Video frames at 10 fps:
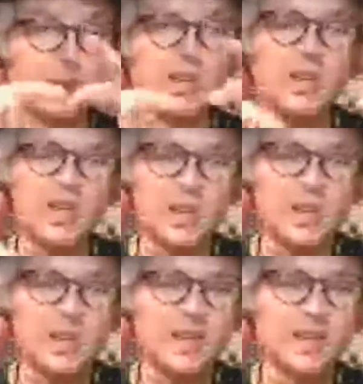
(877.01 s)

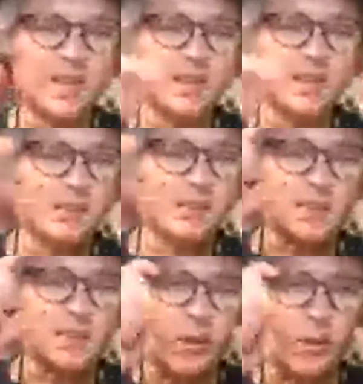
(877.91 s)
beaky things with
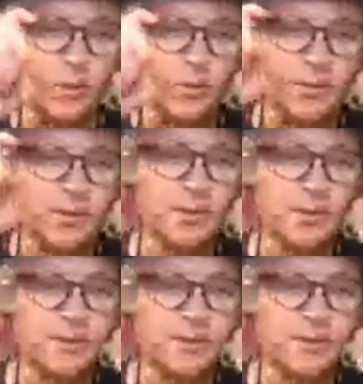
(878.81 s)
the holes,